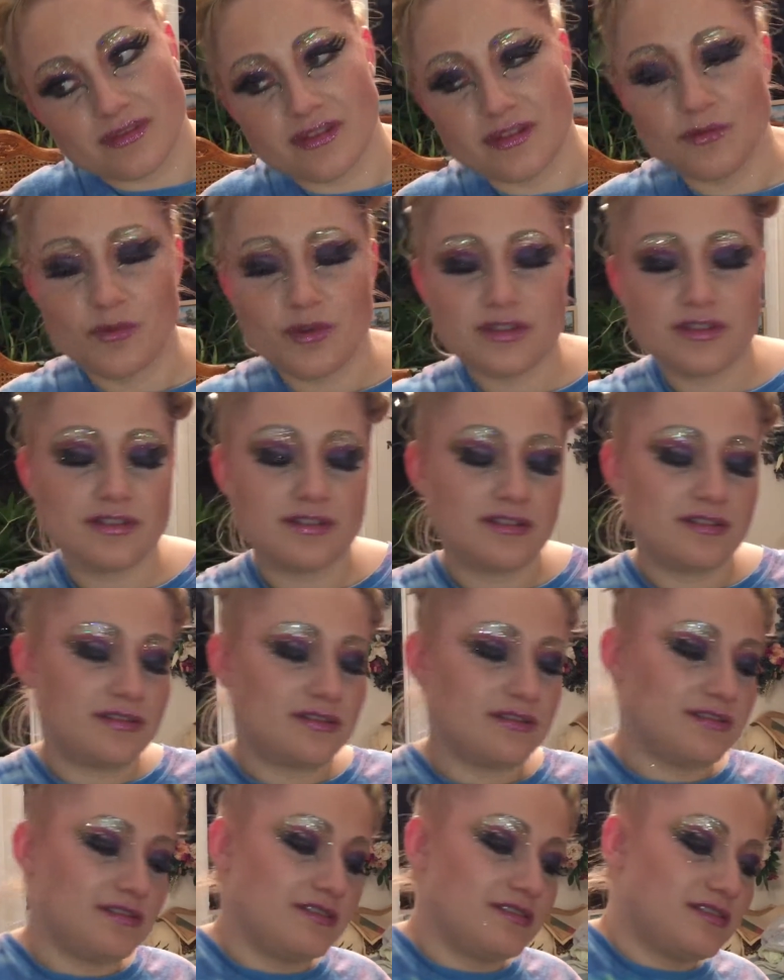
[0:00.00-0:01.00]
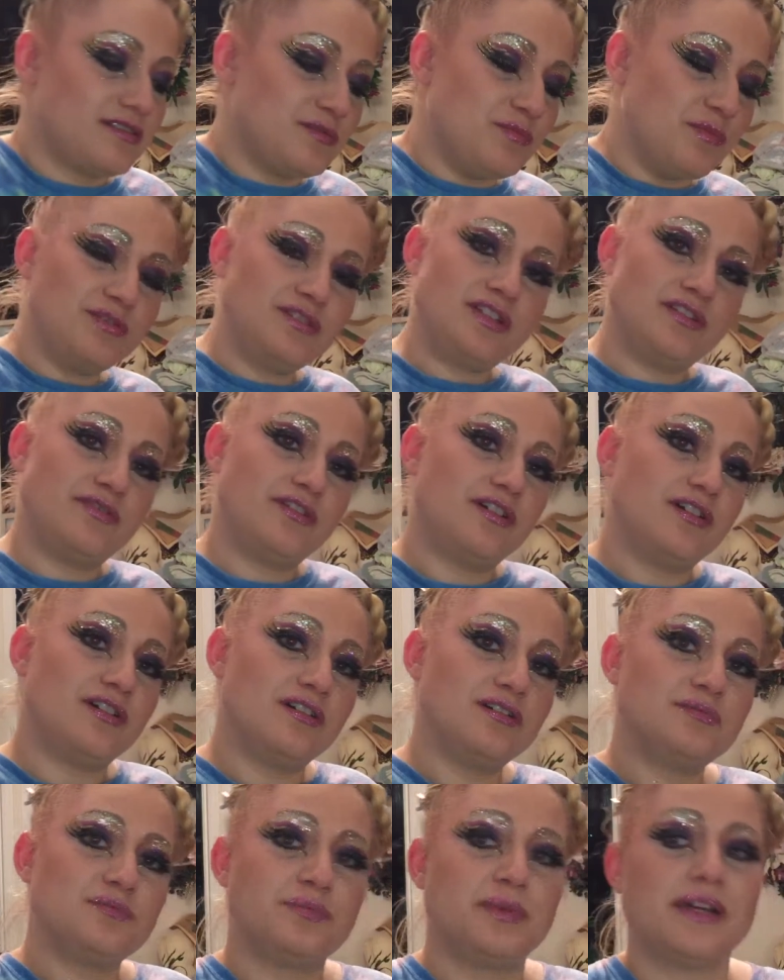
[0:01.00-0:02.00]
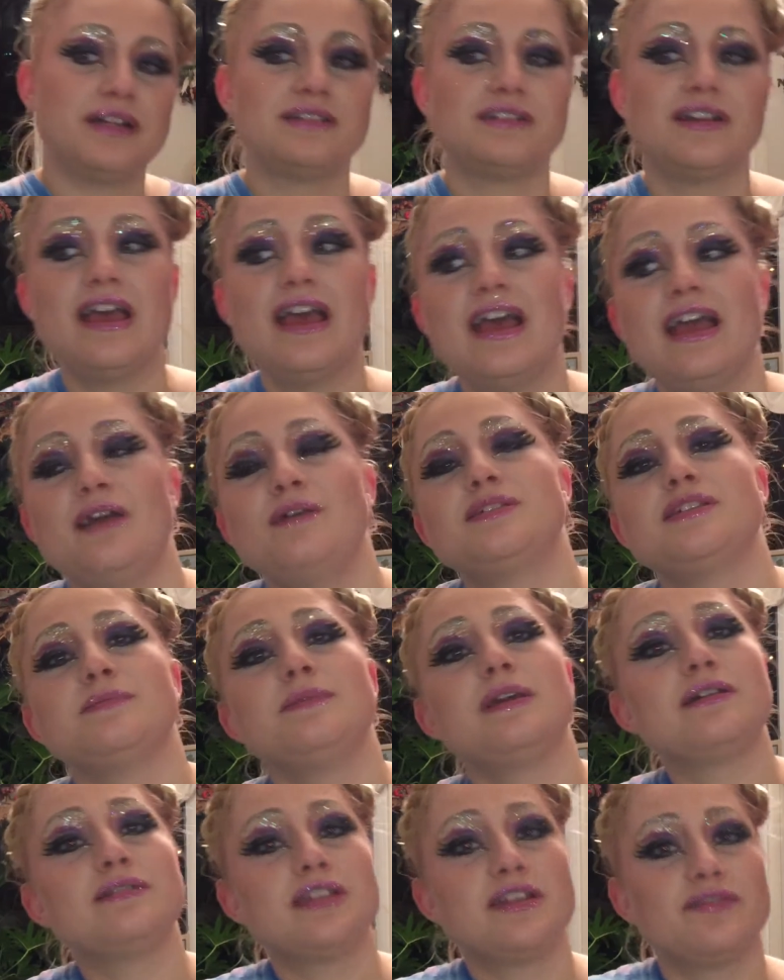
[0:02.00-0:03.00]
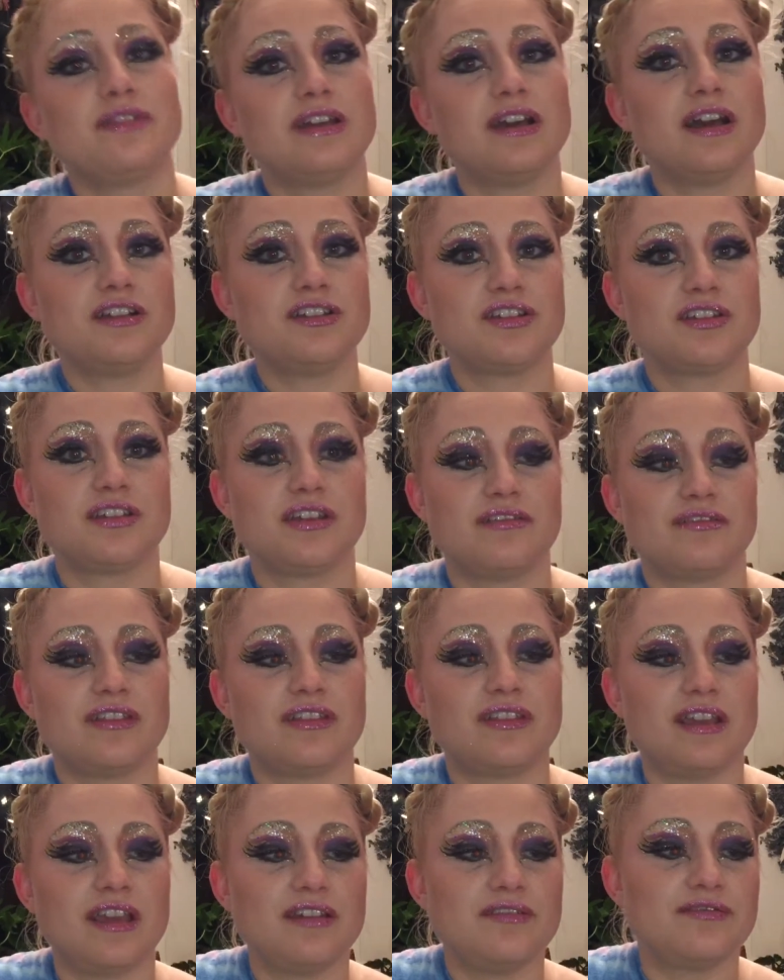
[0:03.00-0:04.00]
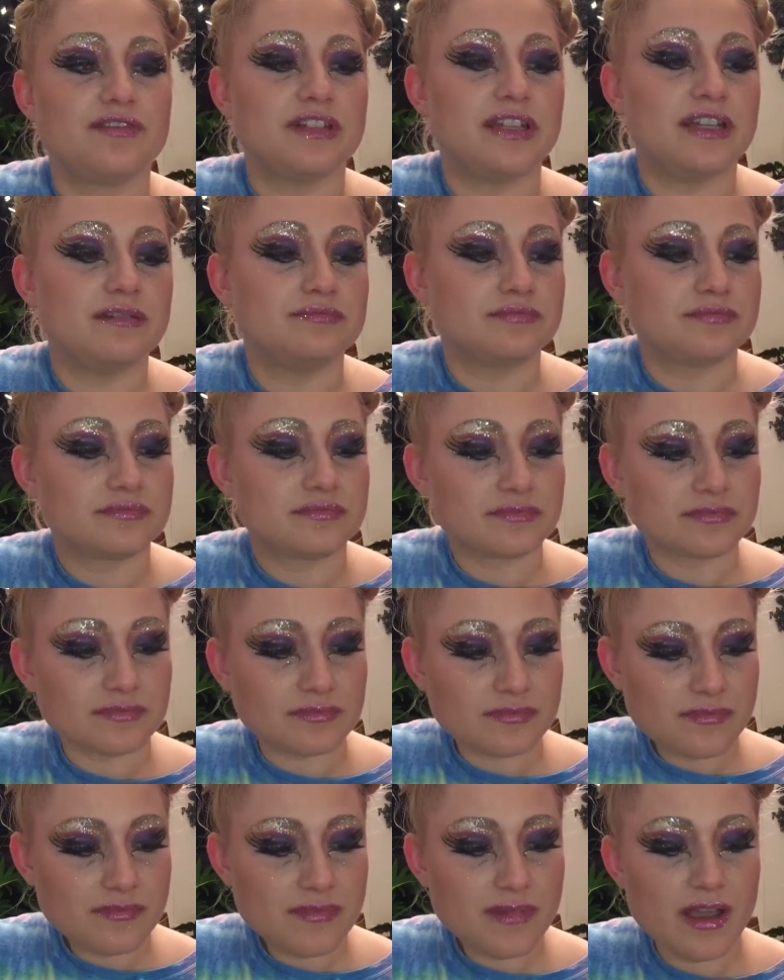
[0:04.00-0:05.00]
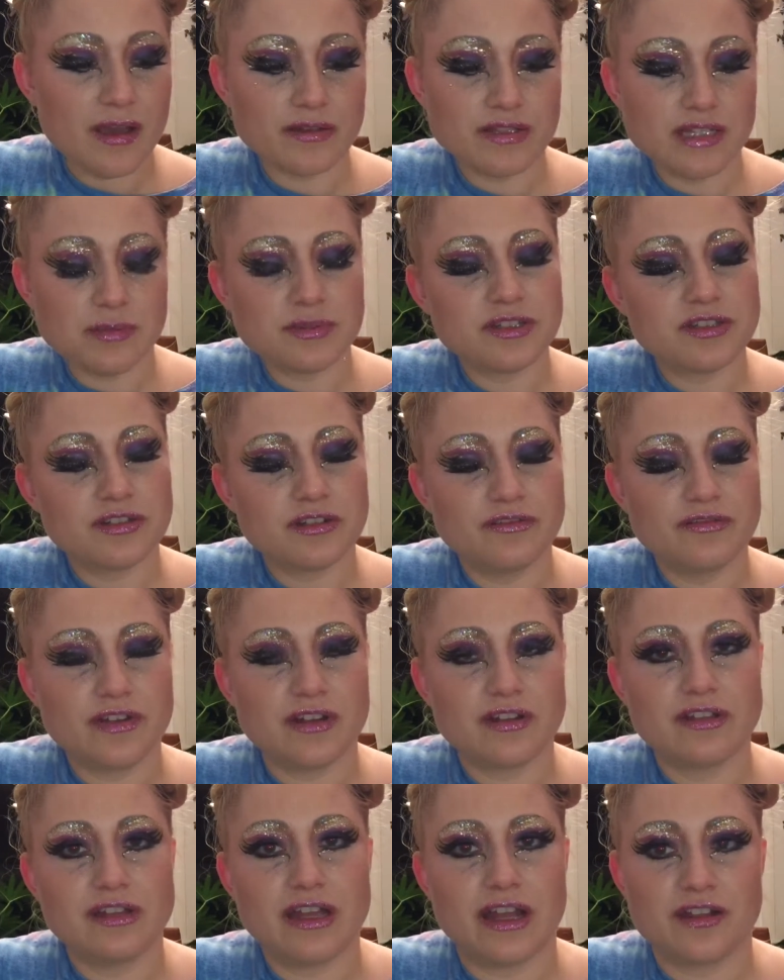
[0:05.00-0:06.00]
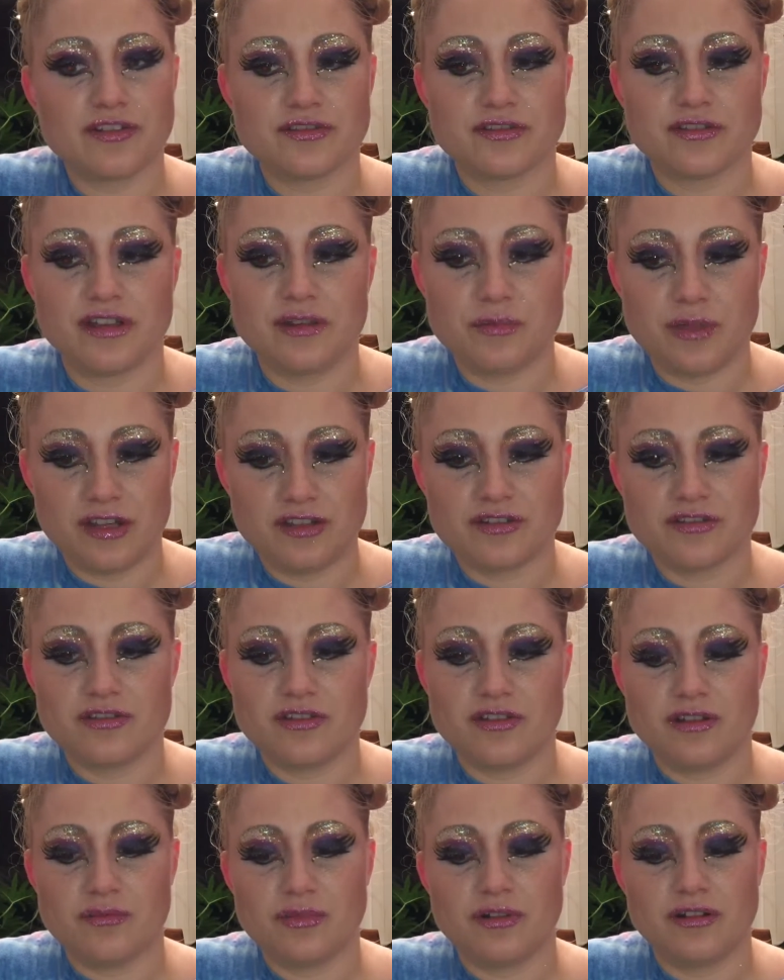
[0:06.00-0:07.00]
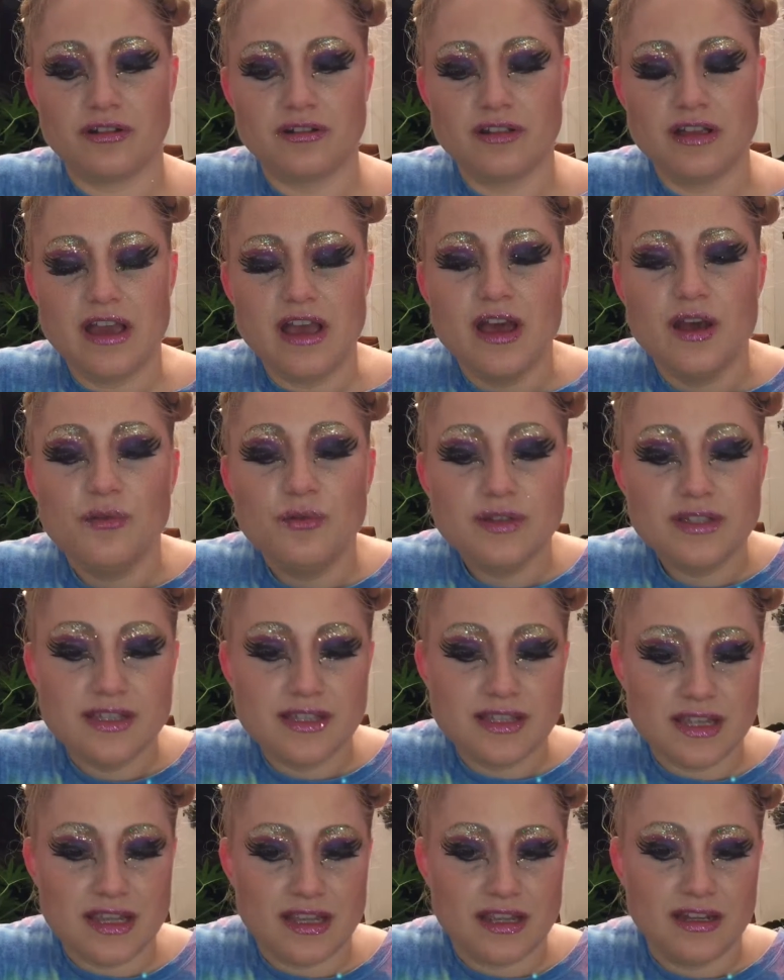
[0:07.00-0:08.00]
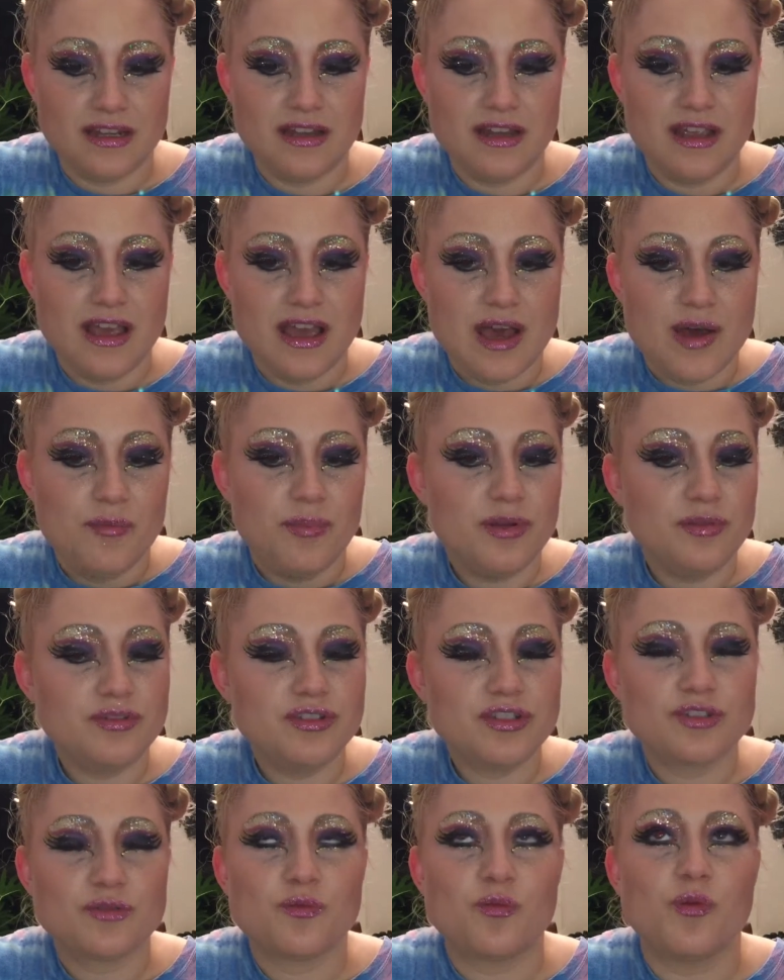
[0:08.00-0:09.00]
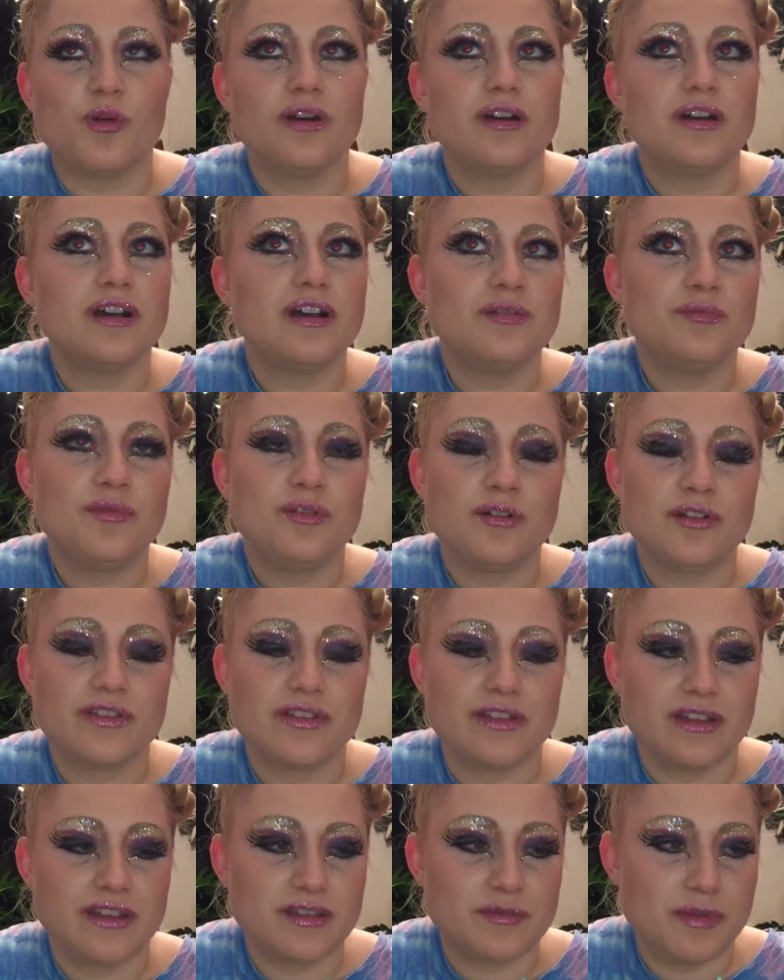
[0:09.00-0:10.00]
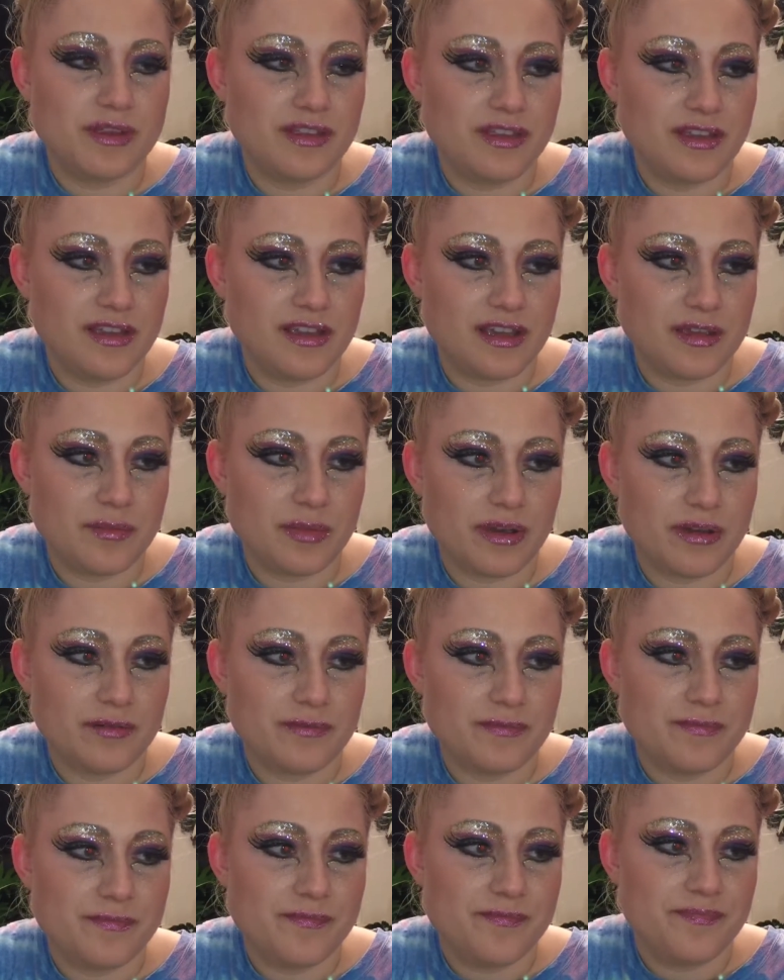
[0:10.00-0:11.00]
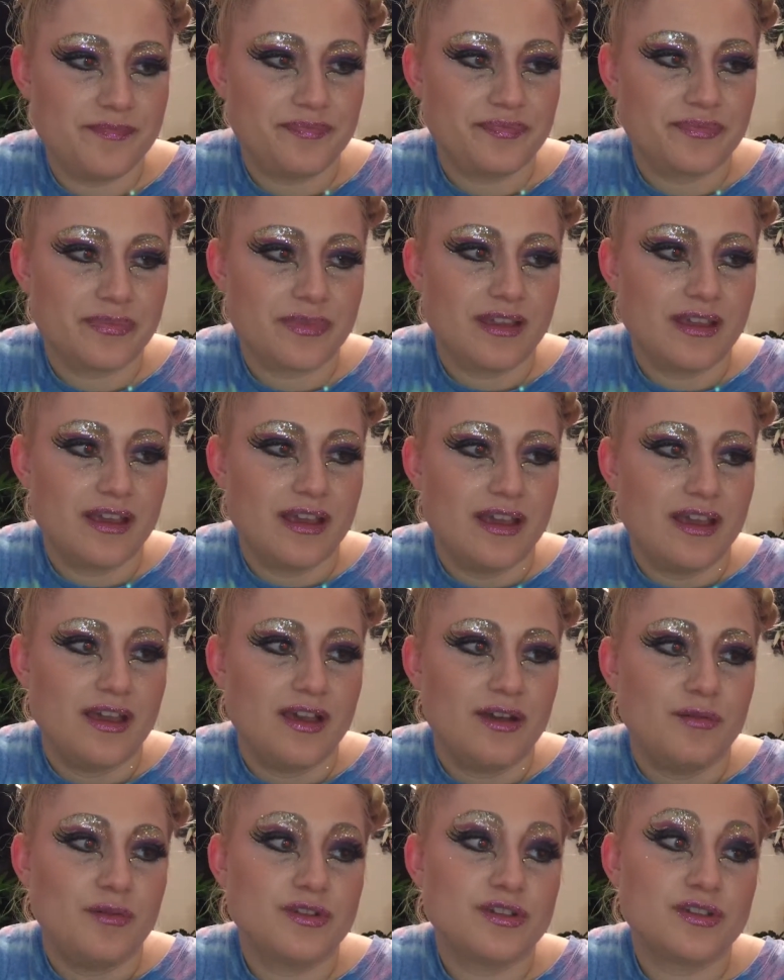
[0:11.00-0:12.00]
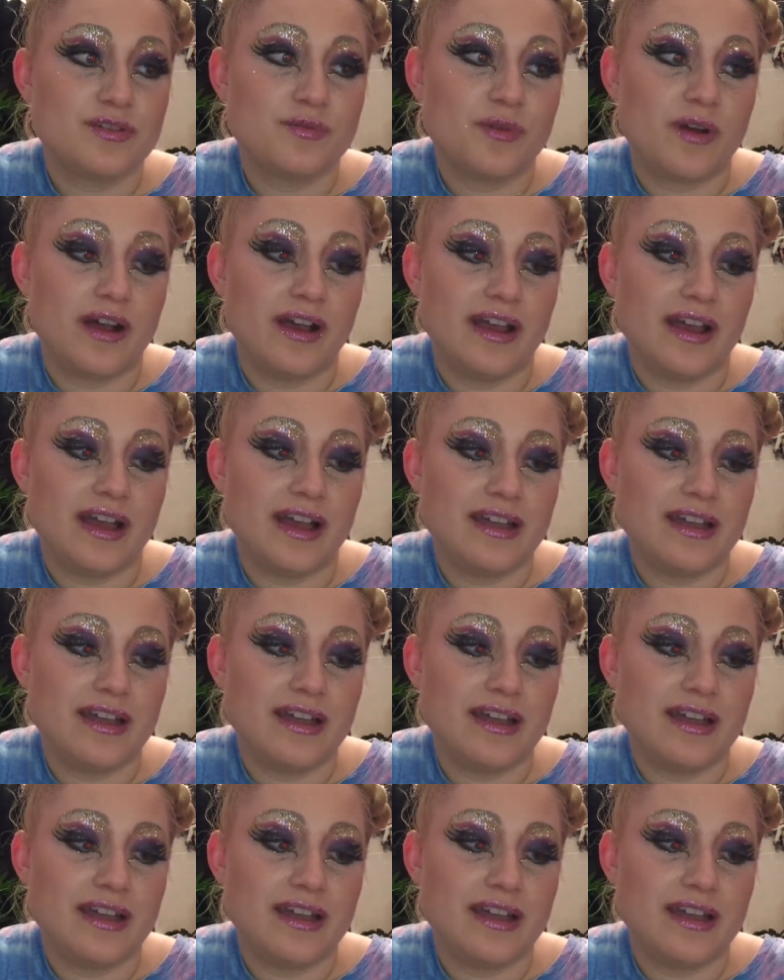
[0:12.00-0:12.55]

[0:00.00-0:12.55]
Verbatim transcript: It wasn't the most difficult, but it was something I was definitely conscious of. And thankfully, I was able to turn fairly naturally and make sure the number was seen. But it was just one more thing to be thinking about, which is why